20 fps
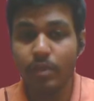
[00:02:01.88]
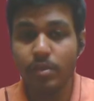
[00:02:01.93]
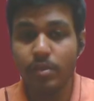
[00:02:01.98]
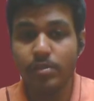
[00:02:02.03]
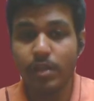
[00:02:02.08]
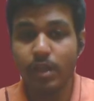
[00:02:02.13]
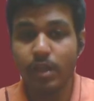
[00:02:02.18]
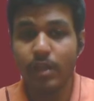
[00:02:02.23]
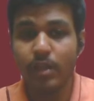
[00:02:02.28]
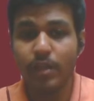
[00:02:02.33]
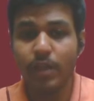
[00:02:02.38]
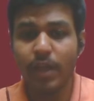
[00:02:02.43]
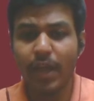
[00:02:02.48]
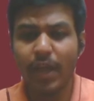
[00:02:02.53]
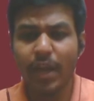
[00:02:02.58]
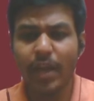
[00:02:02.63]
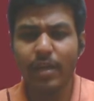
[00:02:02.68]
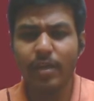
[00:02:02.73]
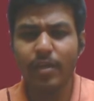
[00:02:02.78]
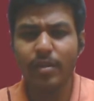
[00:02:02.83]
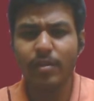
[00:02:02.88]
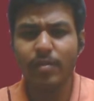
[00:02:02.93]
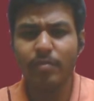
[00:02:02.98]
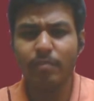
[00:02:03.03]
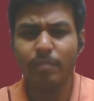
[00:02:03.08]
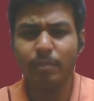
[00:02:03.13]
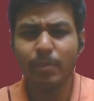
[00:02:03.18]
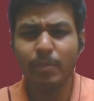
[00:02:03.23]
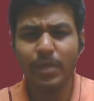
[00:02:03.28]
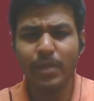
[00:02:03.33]
years, and it had
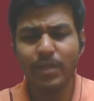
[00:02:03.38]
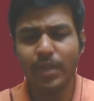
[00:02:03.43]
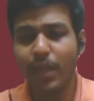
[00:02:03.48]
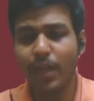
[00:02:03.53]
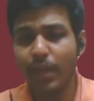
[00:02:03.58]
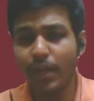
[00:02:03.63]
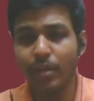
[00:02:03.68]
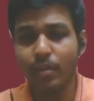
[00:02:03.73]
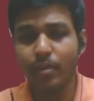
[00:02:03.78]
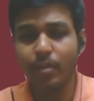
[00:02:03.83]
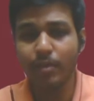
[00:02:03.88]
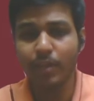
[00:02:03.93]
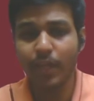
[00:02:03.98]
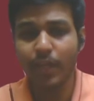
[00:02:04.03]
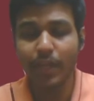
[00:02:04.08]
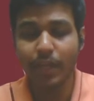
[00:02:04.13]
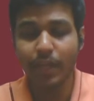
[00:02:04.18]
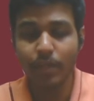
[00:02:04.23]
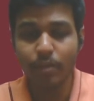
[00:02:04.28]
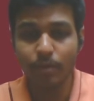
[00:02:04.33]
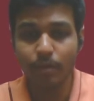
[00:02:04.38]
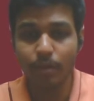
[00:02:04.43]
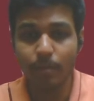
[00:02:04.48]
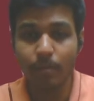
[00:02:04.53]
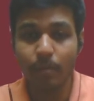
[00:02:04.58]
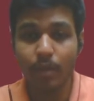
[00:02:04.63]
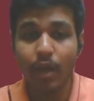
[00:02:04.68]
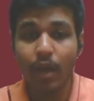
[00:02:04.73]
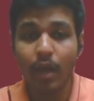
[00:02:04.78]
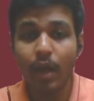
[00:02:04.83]
been tiring to
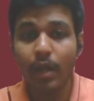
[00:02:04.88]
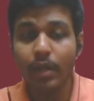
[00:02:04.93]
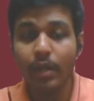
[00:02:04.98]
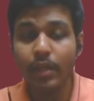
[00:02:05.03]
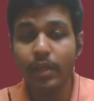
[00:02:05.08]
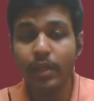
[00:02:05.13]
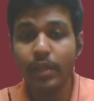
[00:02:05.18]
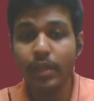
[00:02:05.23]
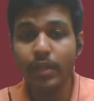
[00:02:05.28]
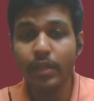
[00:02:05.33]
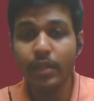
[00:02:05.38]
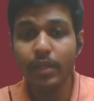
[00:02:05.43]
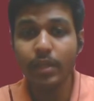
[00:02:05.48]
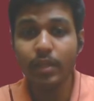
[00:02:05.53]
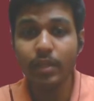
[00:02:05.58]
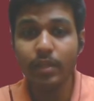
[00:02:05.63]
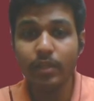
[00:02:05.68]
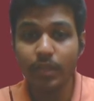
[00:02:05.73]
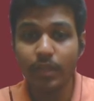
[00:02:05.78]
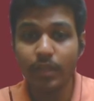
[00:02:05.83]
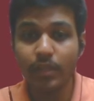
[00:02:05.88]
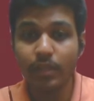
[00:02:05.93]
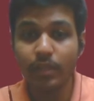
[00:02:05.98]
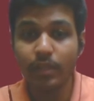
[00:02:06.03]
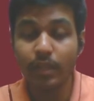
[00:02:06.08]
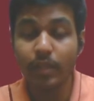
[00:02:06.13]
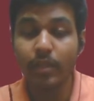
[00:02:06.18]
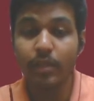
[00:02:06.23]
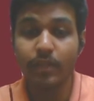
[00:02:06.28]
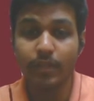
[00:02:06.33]
him, and he didn't think
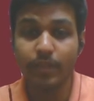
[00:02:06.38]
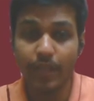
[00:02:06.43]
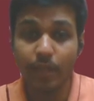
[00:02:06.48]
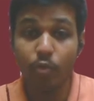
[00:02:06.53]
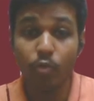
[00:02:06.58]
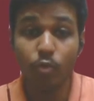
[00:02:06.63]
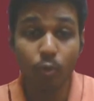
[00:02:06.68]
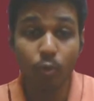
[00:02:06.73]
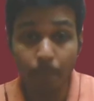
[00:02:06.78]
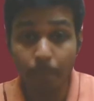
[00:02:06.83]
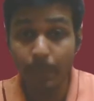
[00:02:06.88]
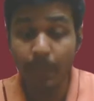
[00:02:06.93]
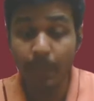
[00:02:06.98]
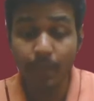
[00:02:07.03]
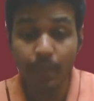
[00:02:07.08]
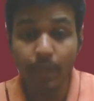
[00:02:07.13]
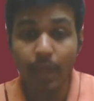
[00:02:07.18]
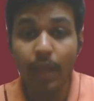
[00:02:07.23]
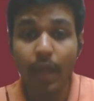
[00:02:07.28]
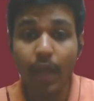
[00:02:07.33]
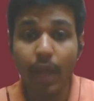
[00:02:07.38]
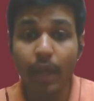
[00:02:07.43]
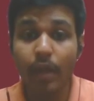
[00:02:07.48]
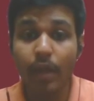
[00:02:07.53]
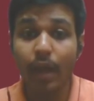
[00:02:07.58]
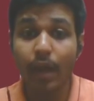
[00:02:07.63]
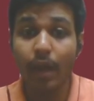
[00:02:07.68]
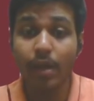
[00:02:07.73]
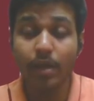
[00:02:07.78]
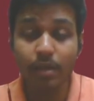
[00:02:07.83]
that there could be
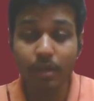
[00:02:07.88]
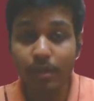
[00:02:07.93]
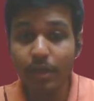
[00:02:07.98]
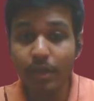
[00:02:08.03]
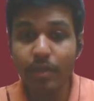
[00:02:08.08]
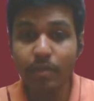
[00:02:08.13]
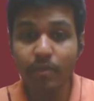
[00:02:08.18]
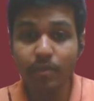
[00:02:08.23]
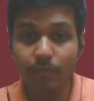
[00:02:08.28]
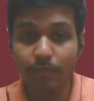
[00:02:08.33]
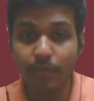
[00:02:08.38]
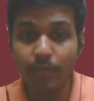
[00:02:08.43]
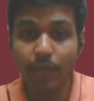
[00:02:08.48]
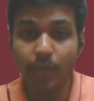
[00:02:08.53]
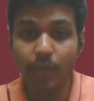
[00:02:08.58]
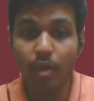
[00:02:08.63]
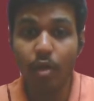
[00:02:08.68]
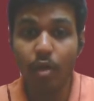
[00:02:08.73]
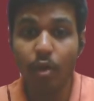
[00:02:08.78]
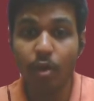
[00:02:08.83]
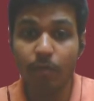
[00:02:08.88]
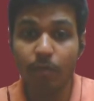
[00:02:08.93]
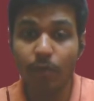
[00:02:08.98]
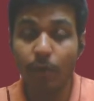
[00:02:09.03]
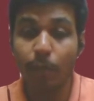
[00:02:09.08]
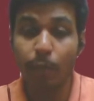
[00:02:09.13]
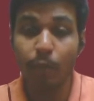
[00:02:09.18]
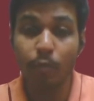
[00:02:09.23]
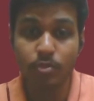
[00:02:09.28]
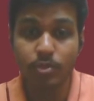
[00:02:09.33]
an alternative way of
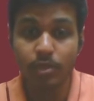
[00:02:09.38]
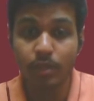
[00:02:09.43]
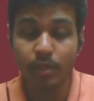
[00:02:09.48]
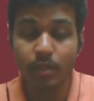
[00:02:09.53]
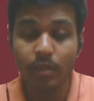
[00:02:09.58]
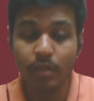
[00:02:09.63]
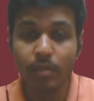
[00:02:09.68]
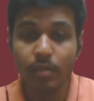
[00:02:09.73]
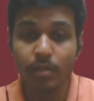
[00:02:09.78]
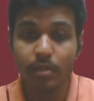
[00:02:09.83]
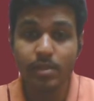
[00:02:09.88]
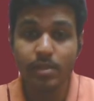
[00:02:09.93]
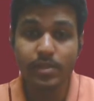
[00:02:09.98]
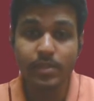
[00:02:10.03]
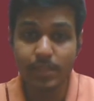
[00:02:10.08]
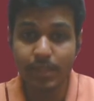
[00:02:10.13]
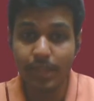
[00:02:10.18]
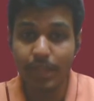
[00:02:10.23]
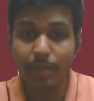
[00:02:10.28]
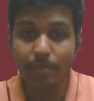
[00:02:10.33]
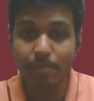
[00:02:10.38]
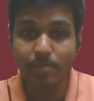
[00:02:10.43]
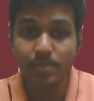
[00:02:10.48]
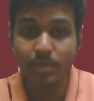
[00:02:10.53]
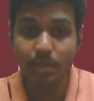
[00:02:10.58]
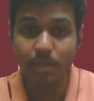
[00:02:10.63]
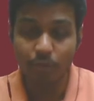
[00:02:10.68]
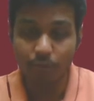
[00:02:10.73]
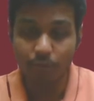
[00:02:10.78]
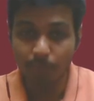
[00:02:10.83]
approaching the same
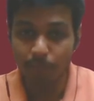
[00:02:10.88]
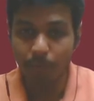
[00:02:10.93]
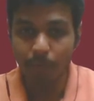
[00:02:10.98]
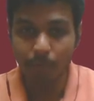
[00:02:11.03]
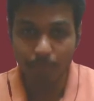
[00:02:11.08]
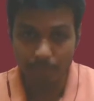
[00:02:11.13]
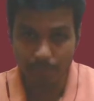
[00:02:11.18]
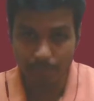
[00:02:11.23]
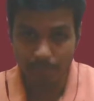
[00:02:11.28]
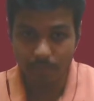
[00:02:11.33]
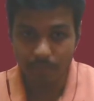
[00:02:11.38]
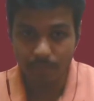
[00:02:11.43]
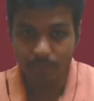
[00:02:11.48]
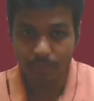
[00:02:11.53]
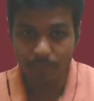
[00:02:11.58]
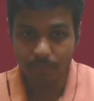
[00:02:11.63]
set of problems.